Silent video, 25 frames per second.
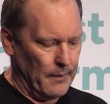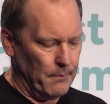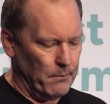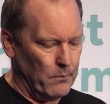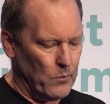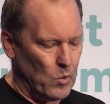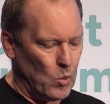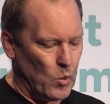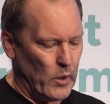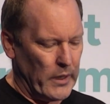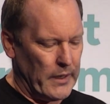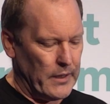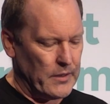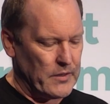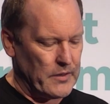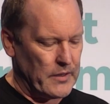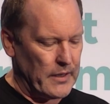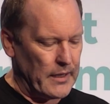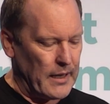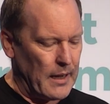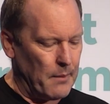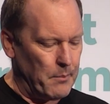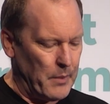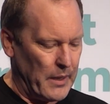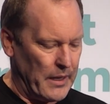We set
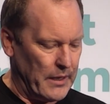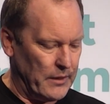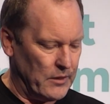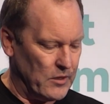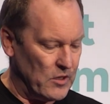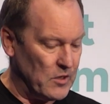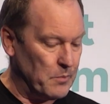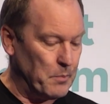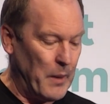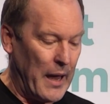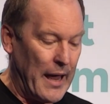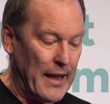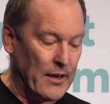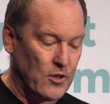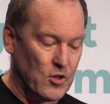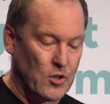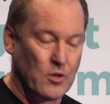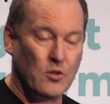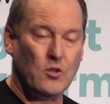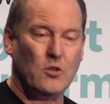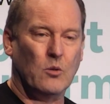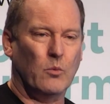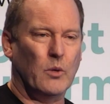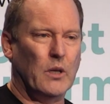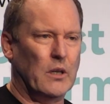up a dispatch,
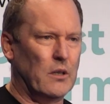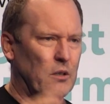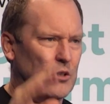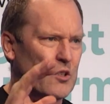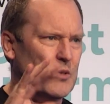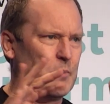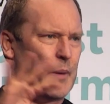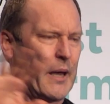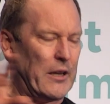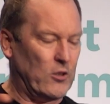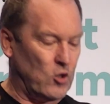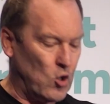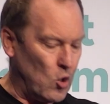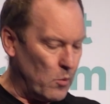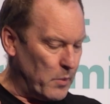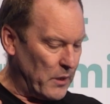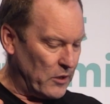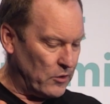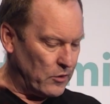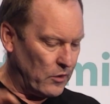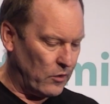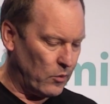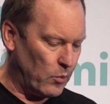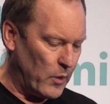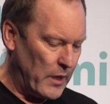so we're going to dispatch a whole
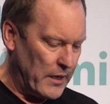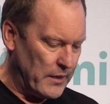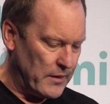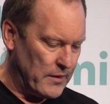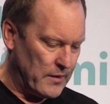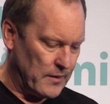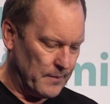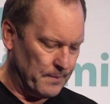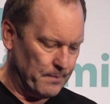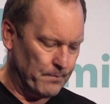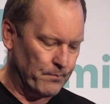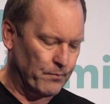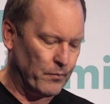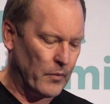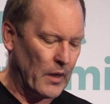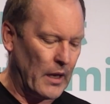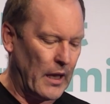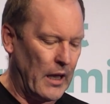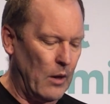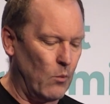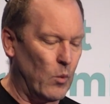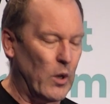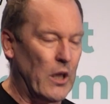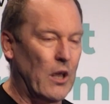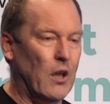bunch of threads.
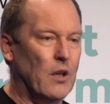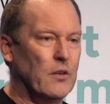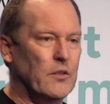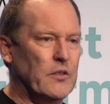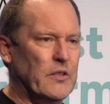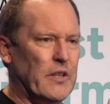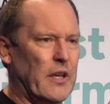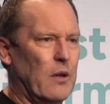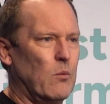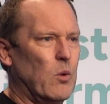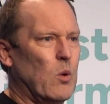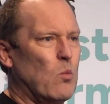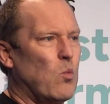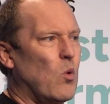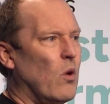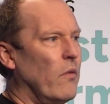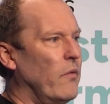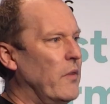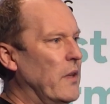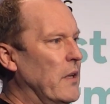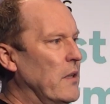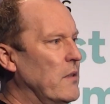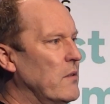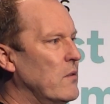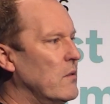And we say we want
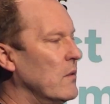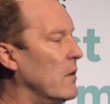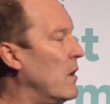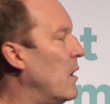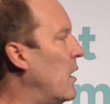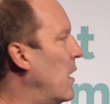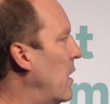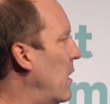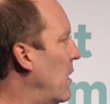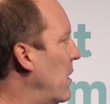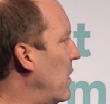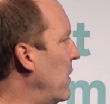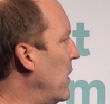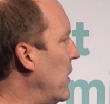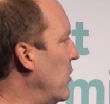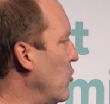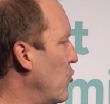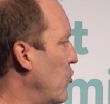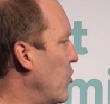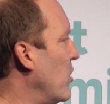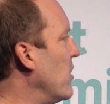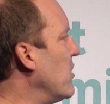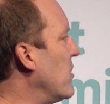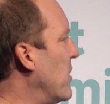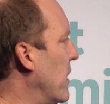these
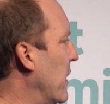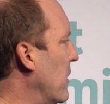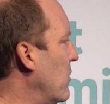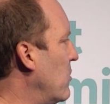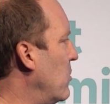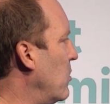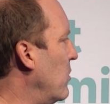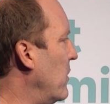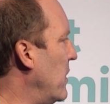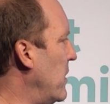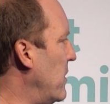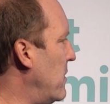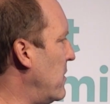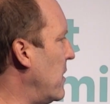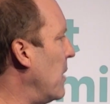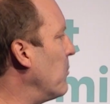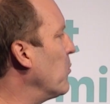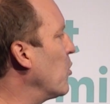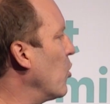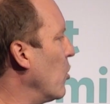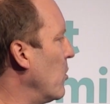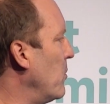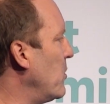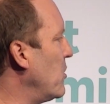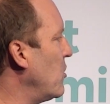intrinsics or these
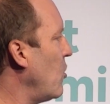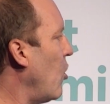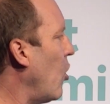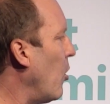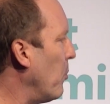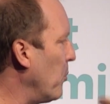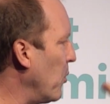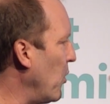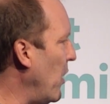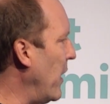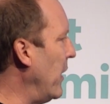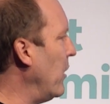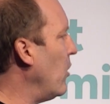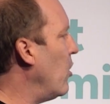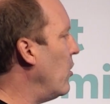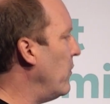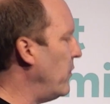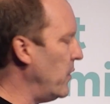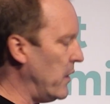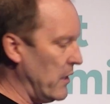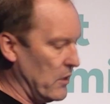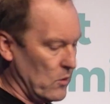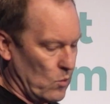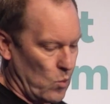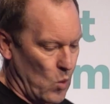subgroups to operate over
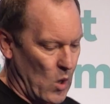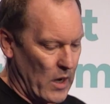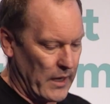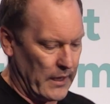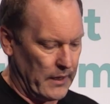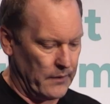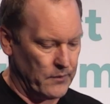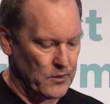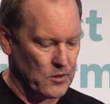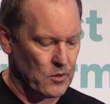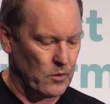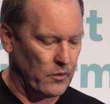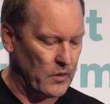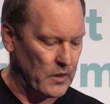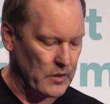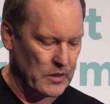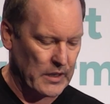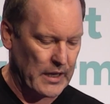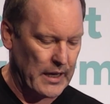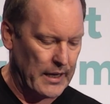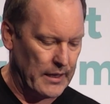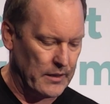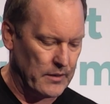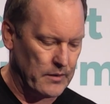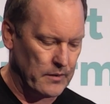these waves. So in this
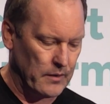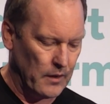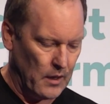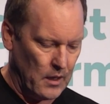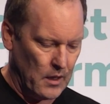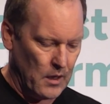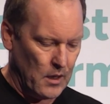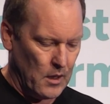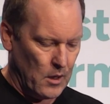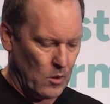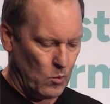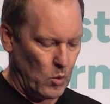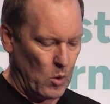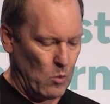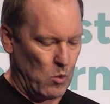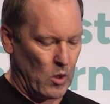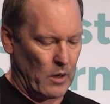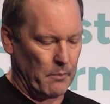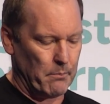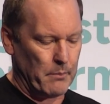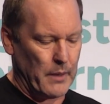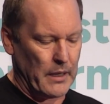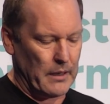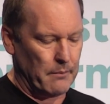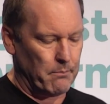case, we want a
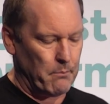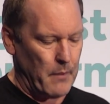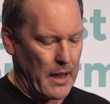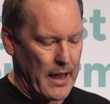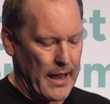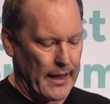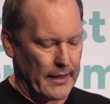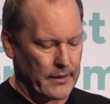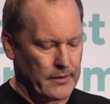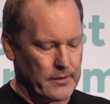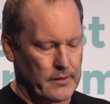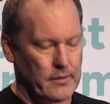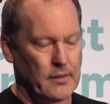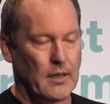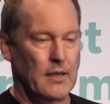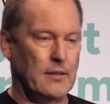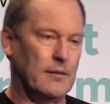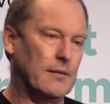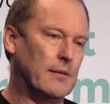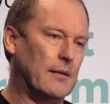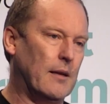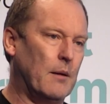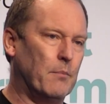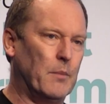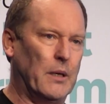min, max, a
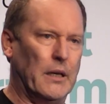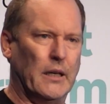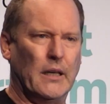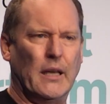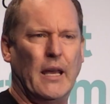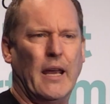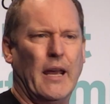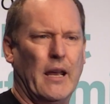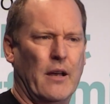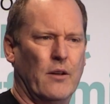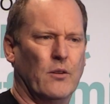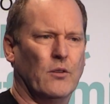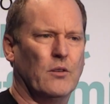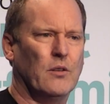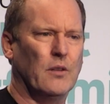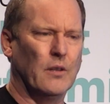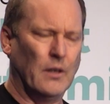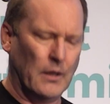sum, and a count.